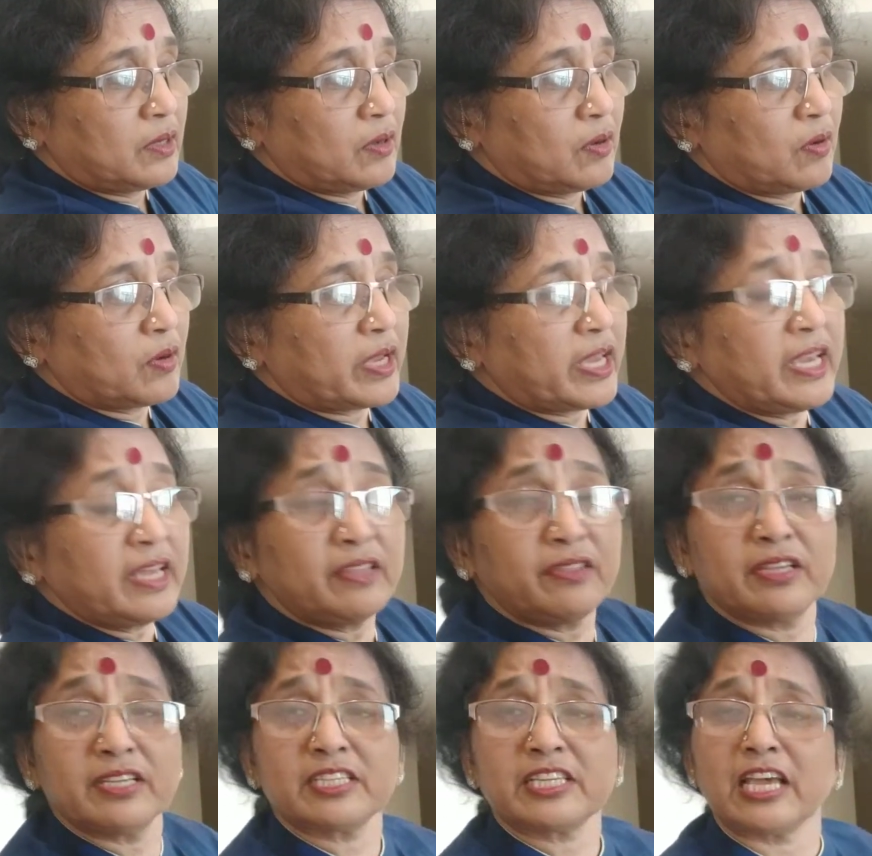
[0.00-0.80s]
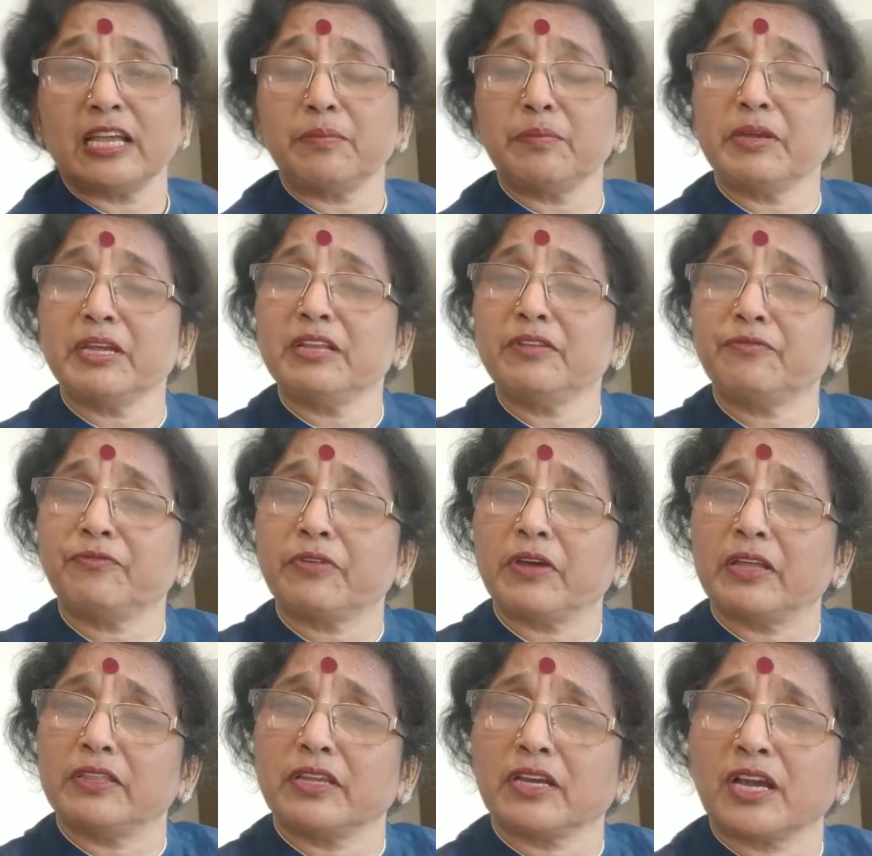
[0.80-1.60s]
Okay, this can be in
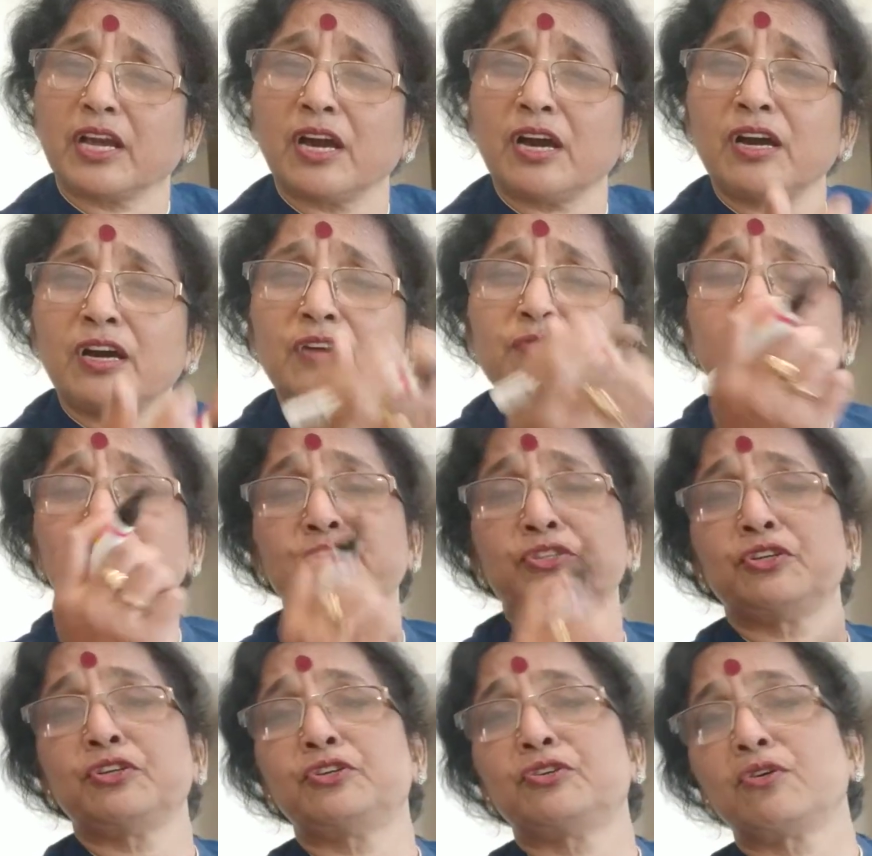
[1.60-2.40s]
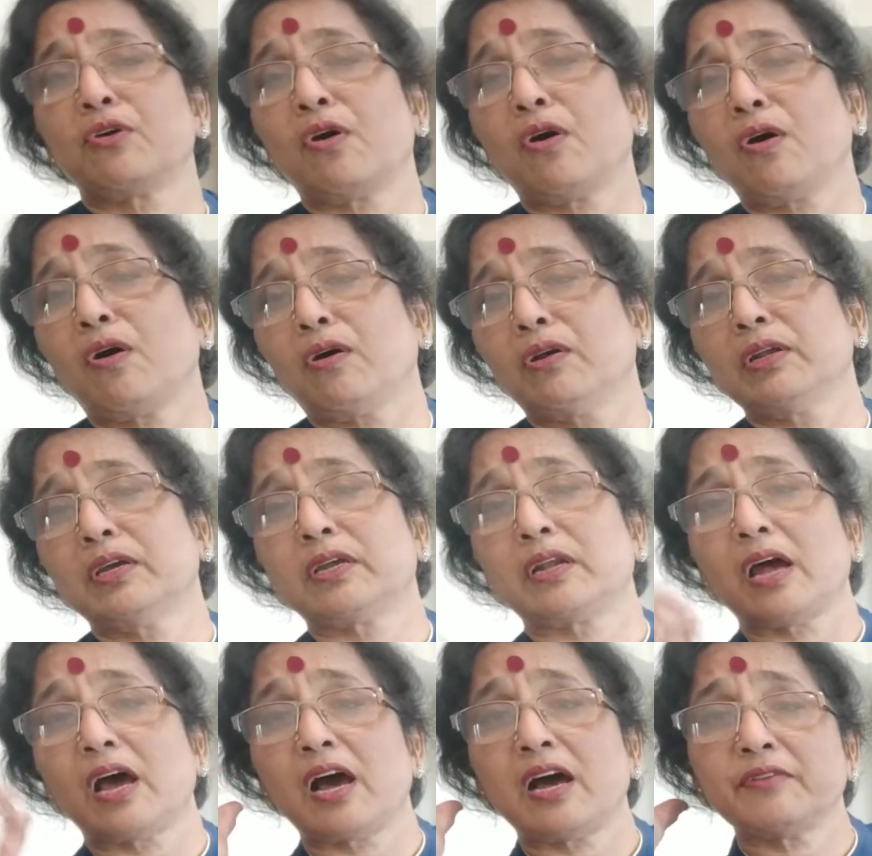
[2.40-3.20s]
the curve which you draw on
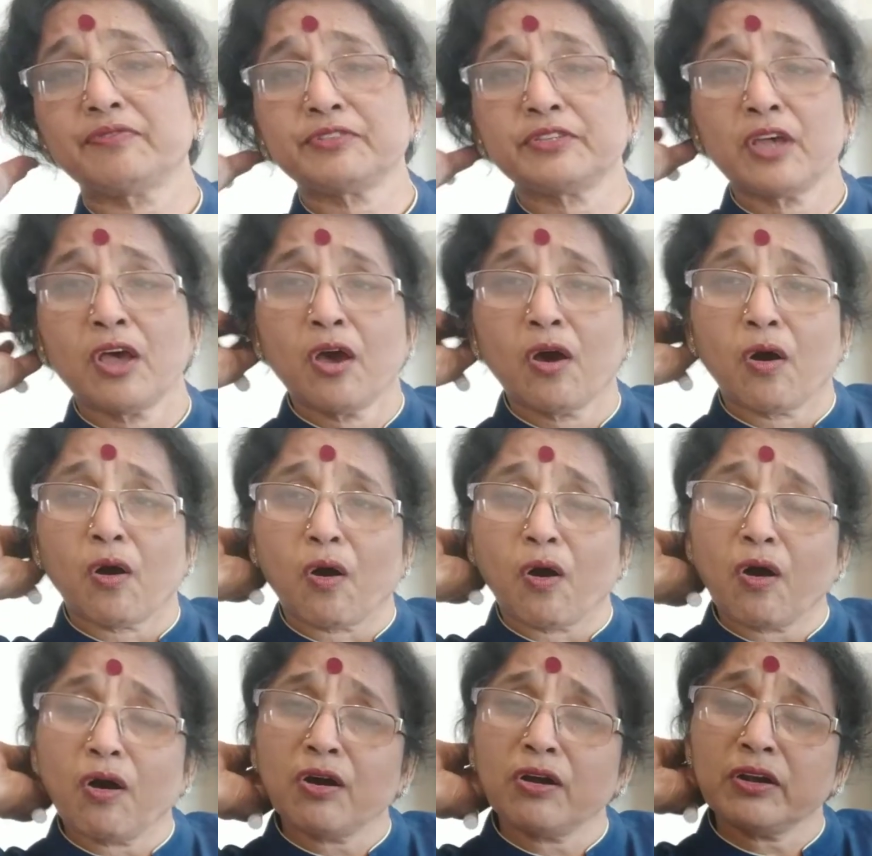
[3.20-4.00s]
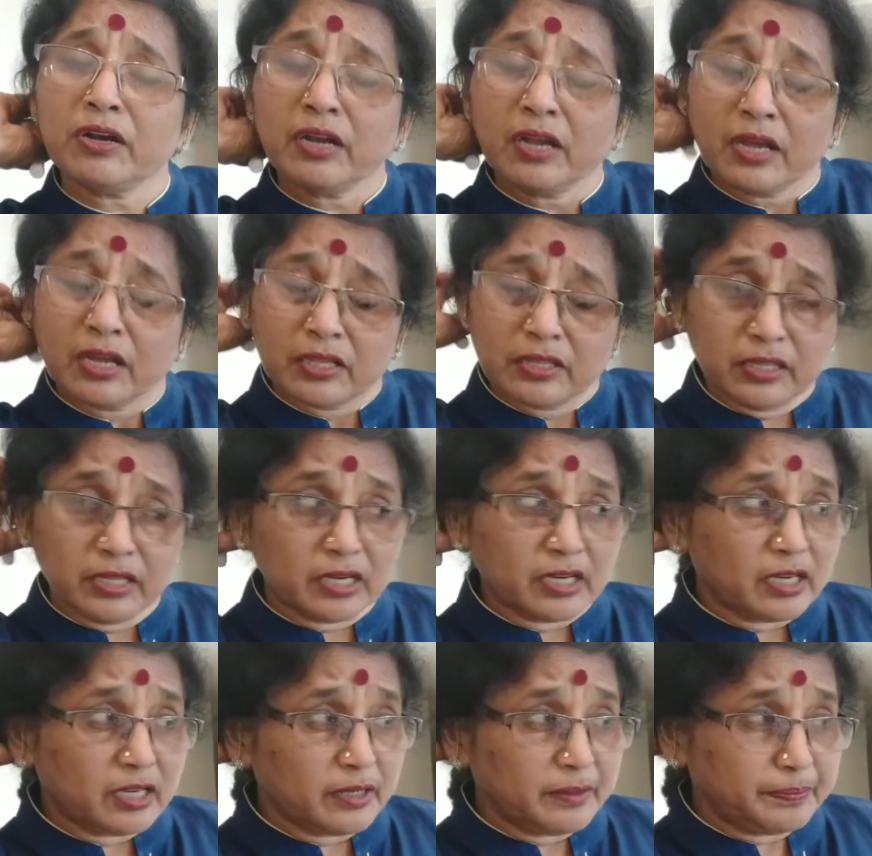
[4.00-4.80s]
graphs, or
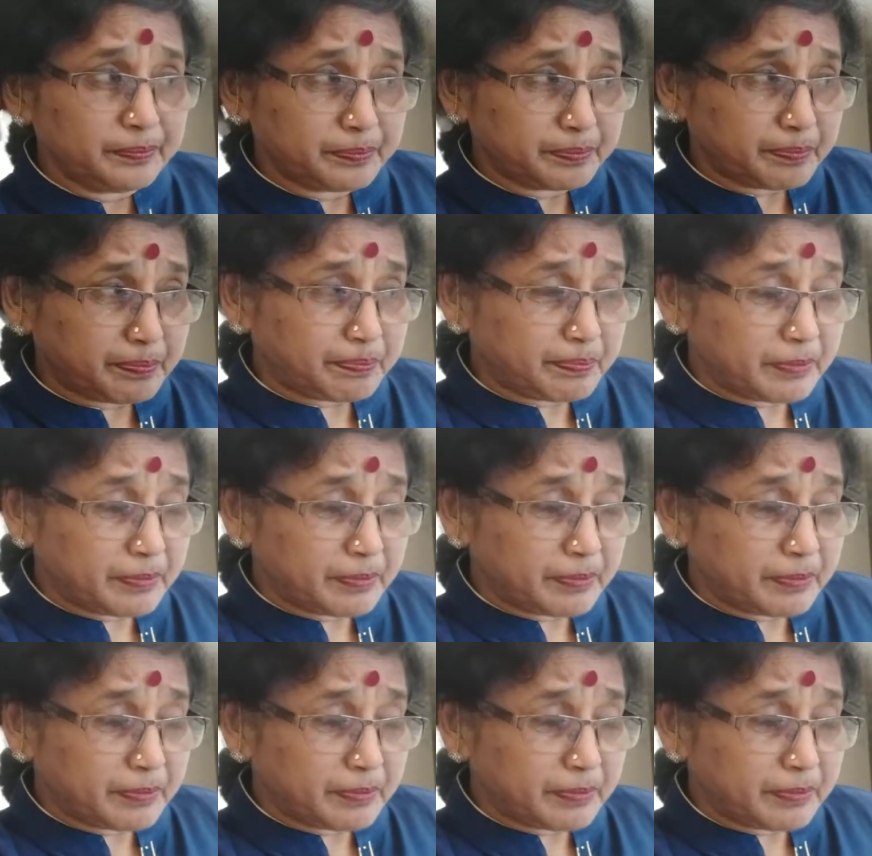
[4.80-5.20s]
the